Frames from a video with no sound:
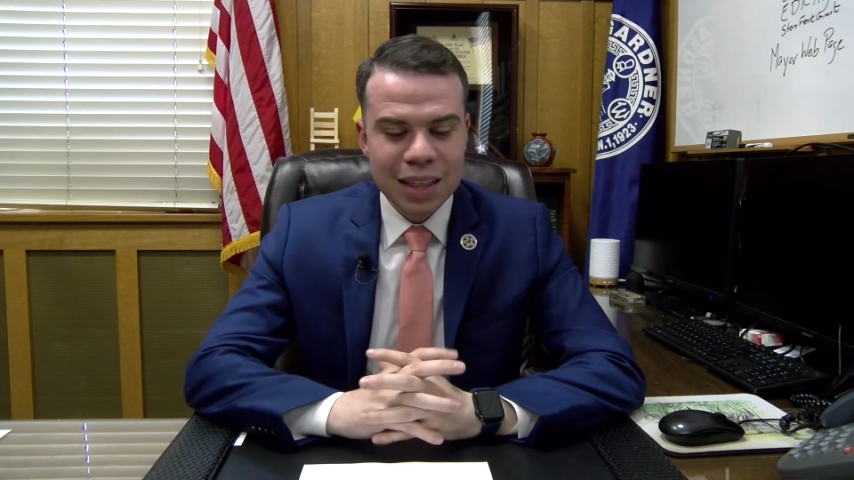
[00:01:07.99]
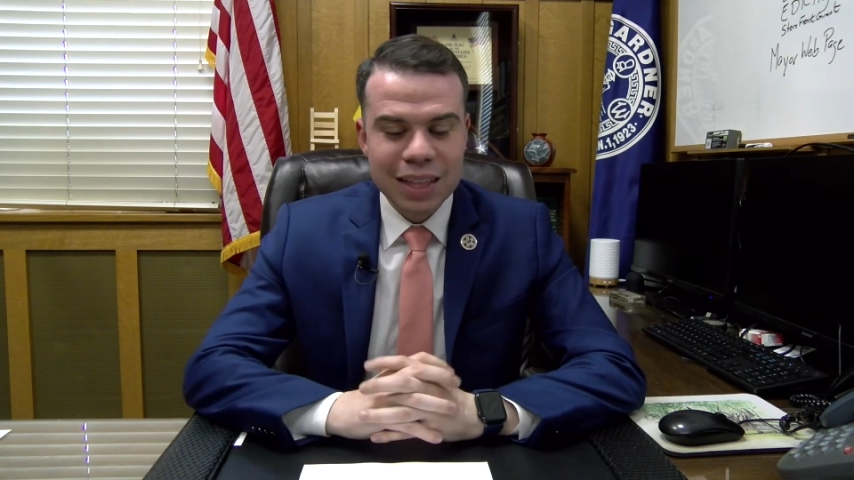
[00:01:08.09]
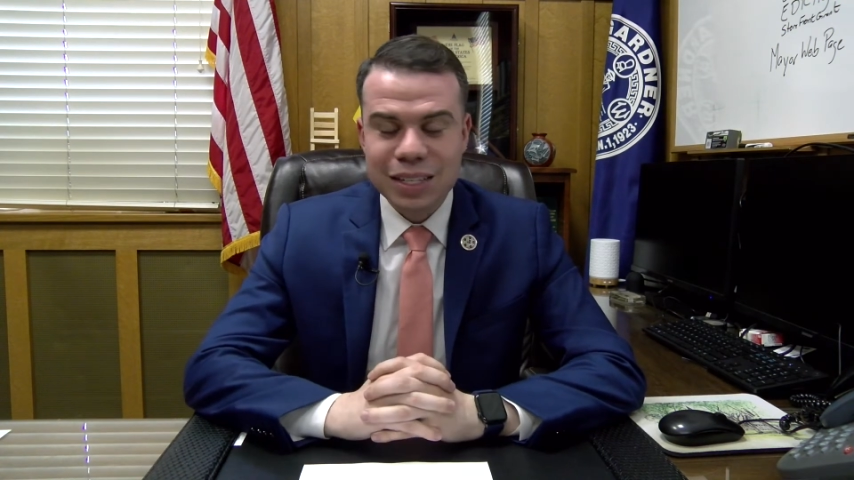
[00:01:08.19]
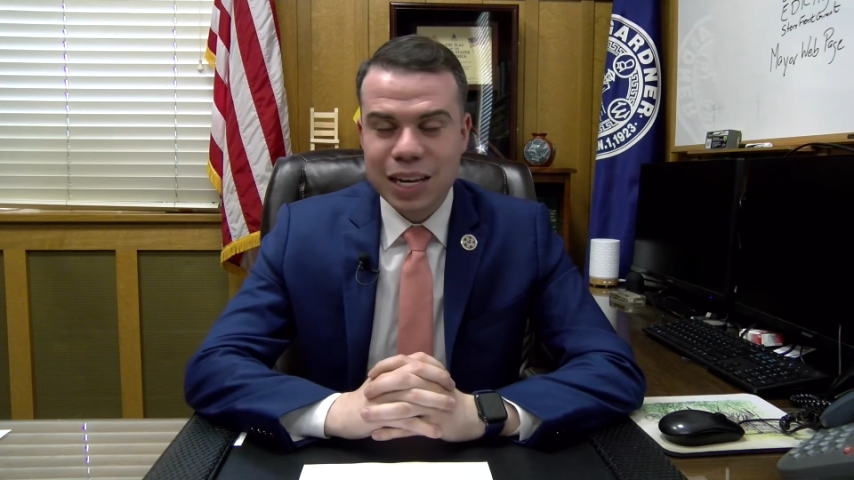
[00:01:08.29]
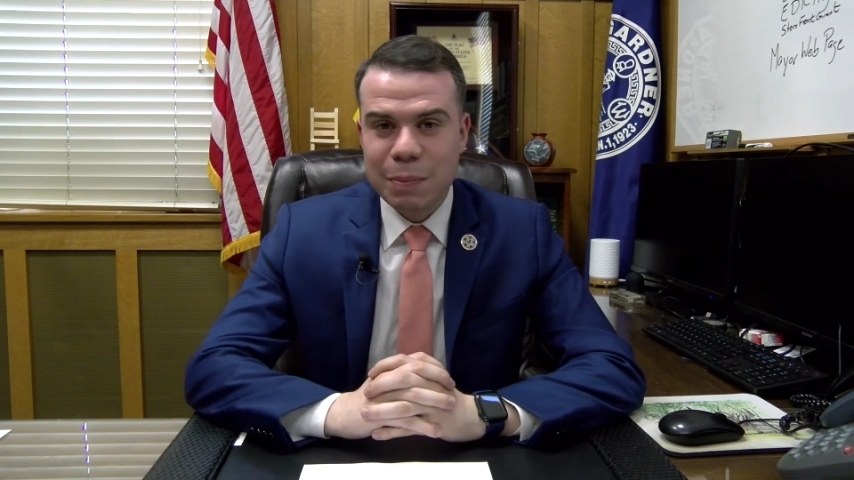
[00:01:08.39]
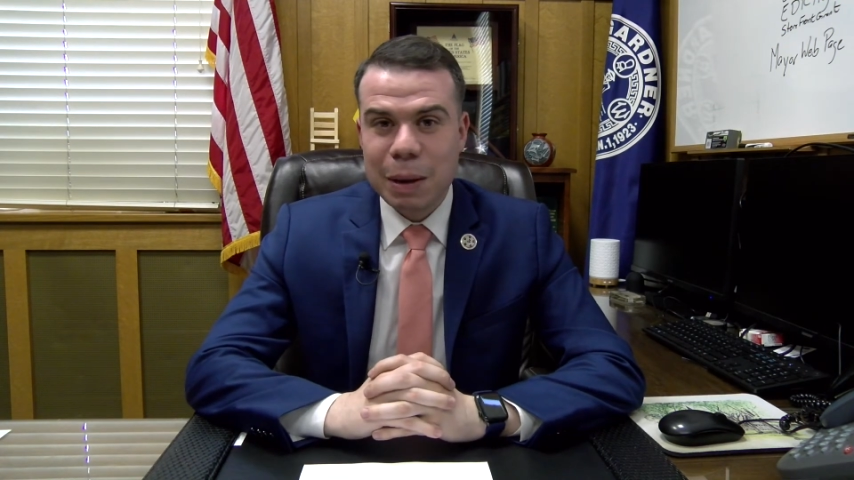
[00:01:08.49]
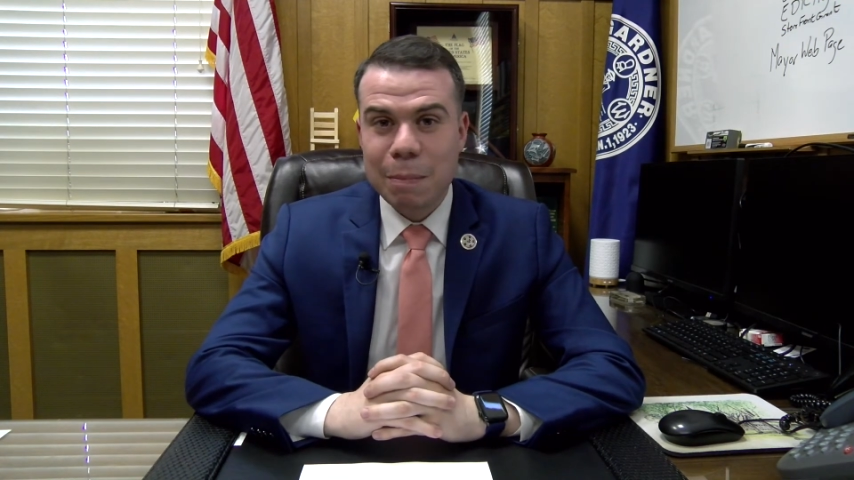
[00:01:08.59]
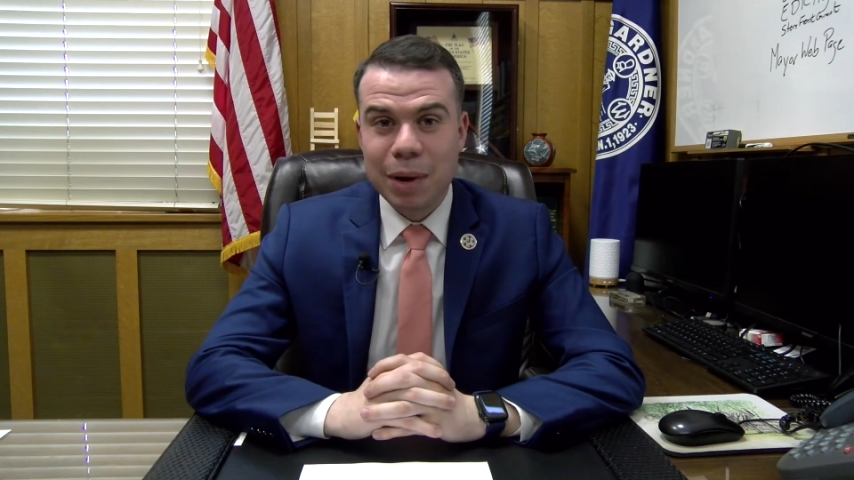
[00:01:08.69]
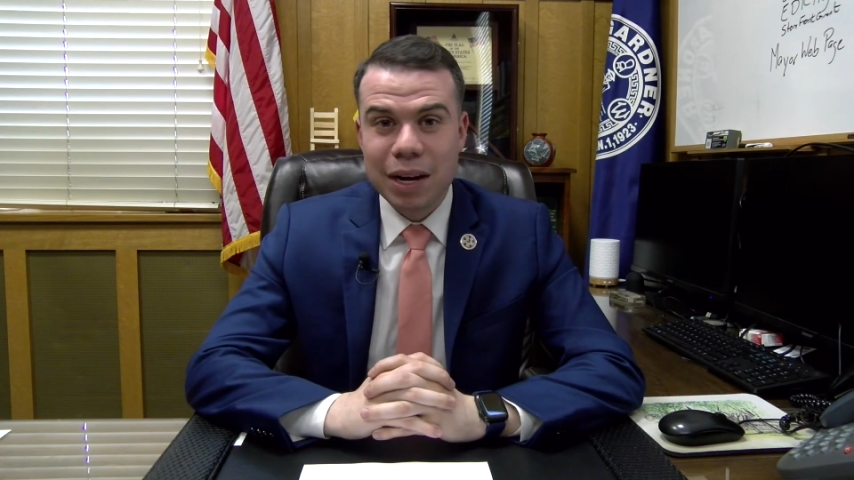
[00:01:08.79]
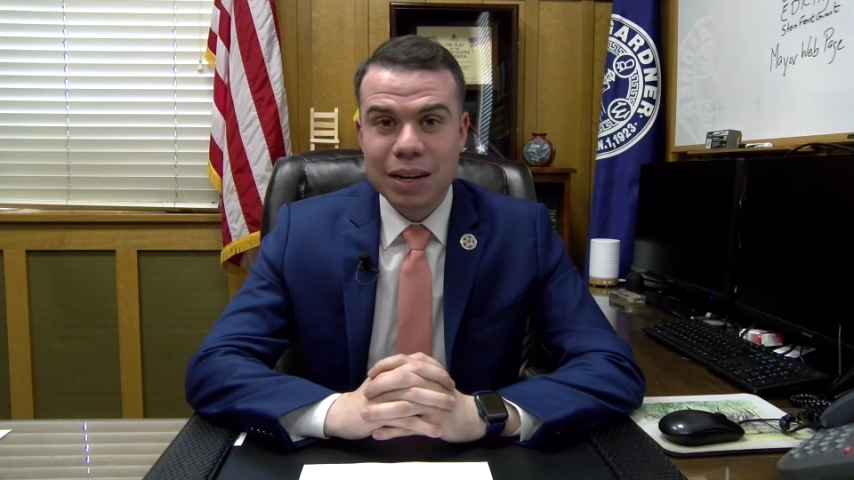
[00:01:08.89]
This
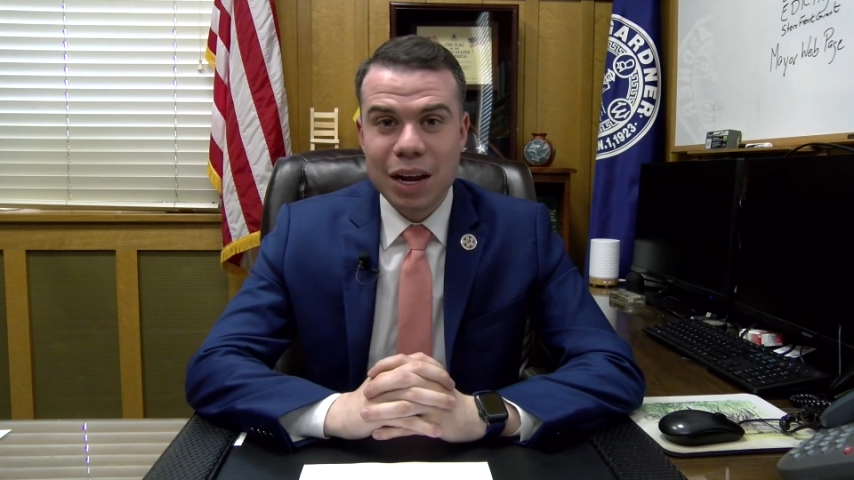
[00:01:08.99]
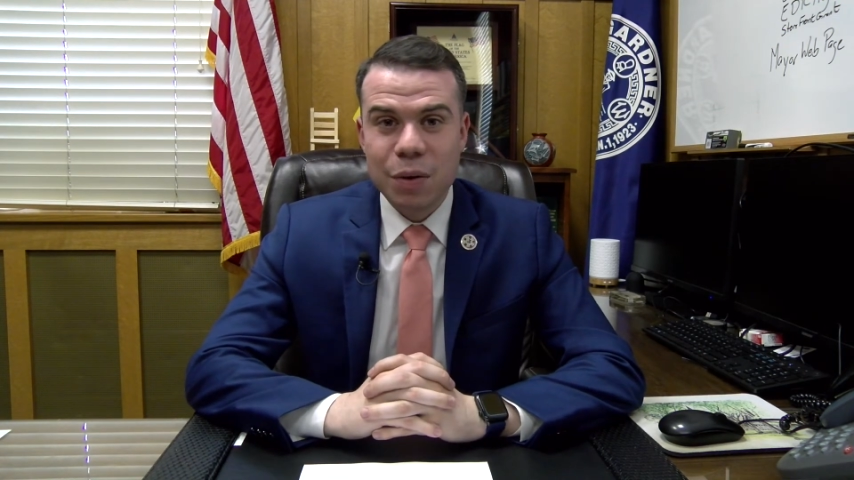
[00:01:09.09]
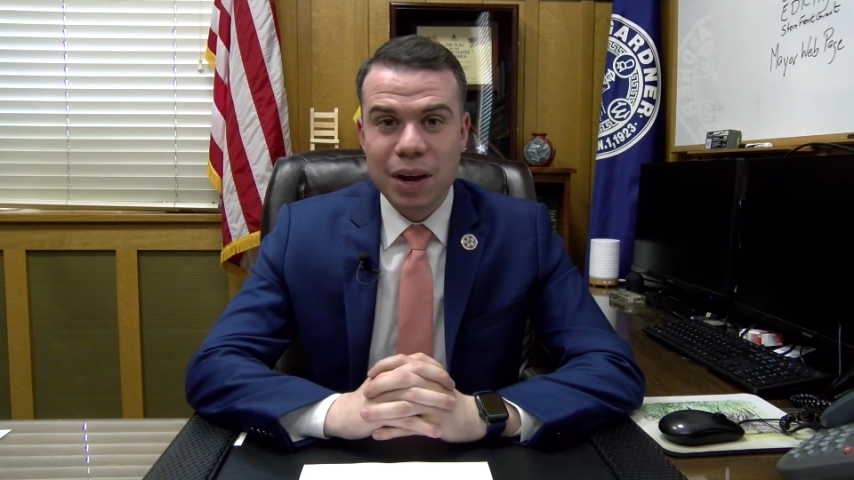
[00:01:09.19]
coming Monday,